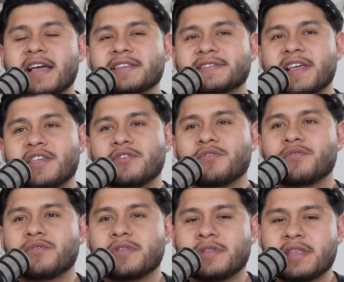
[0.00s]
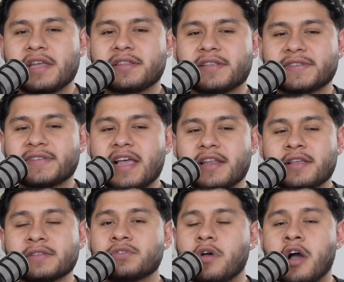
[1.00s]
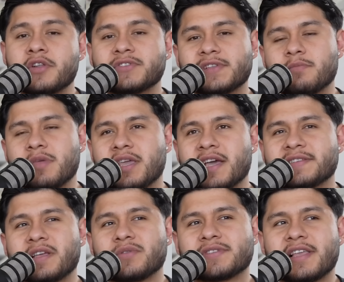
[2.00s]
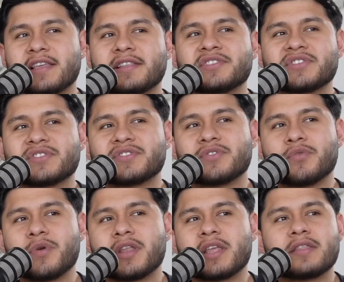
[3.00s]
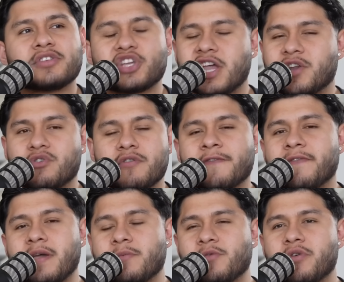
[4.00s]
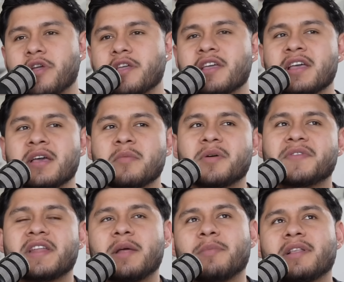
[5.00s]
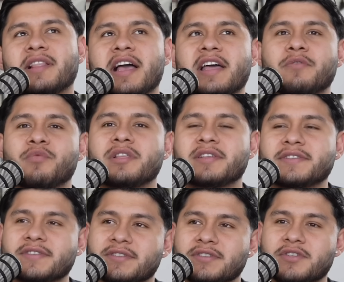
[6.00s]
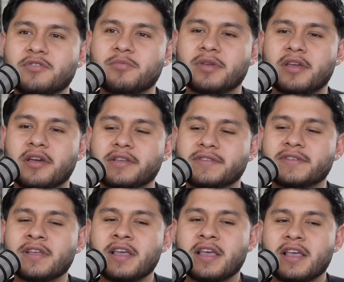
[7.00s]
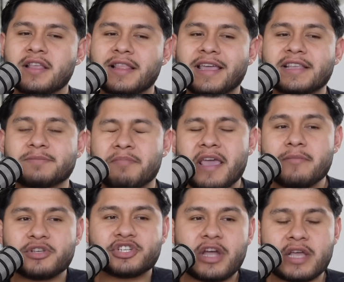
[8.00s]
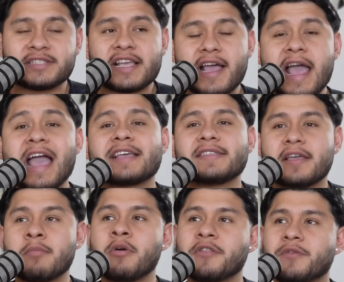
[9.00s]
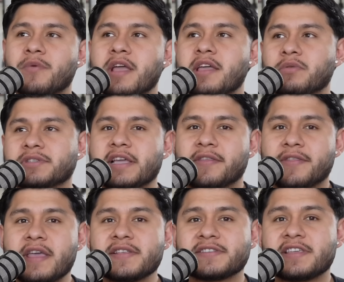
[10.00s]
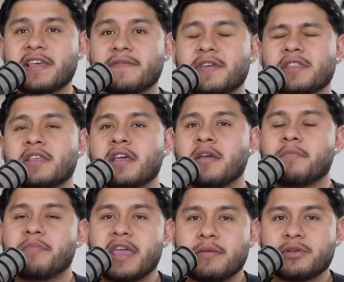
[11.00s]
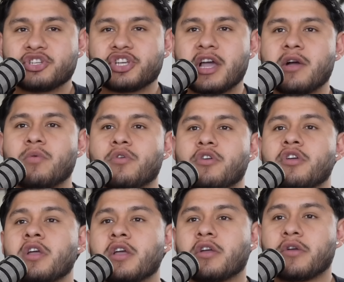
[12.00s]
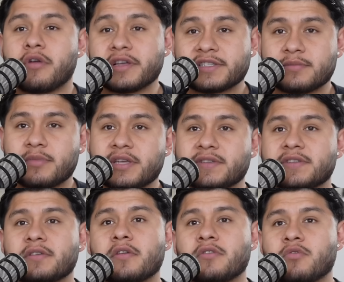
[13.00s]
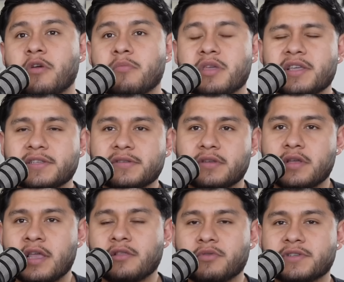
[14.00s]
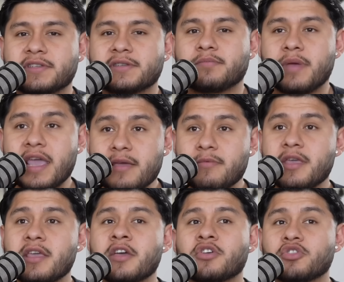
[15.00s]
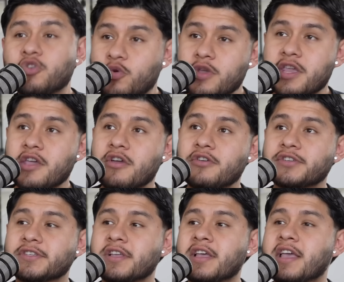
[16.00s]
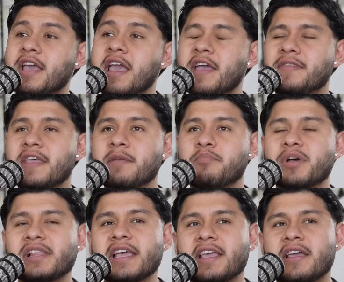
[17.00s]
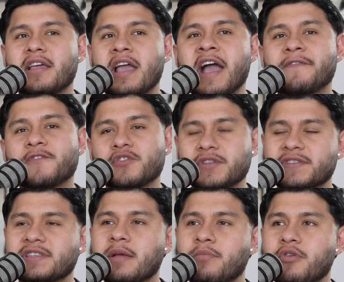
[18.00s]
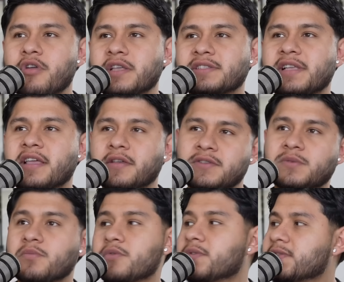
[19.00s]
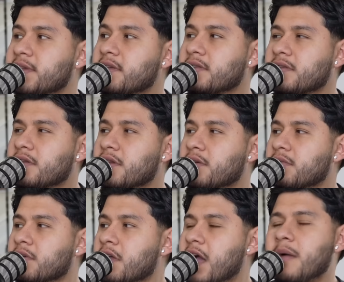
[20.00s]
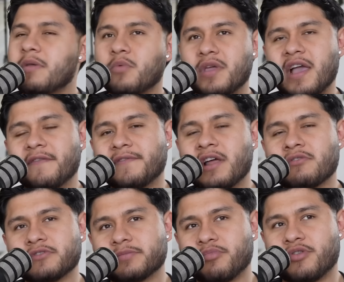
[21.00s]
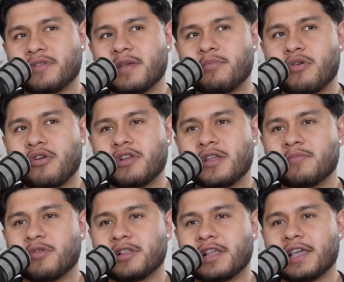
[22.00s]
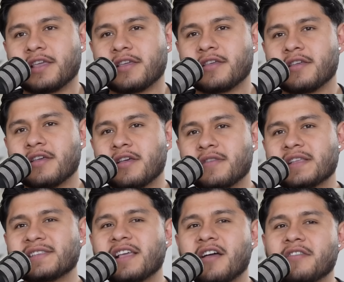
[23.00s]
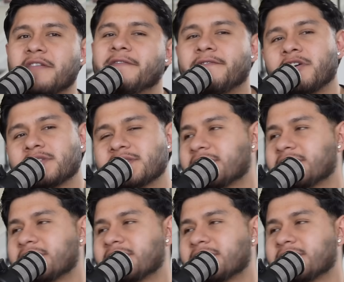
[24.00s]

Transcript: nice that you did decide because honestly, me guys, I was like, let's just do it in January or February. But then I'm glad we listened to you because like it's baby shower. It's like a hectic month, right? It was like Thanksgiving, baby shower, Christmas, Noemi's and Luis's baby, New Year's. And then, but like after December, it's like a smooth sailing, you know? Yeah. I mean, we have Franco's birthday party, but like, that's like on the fun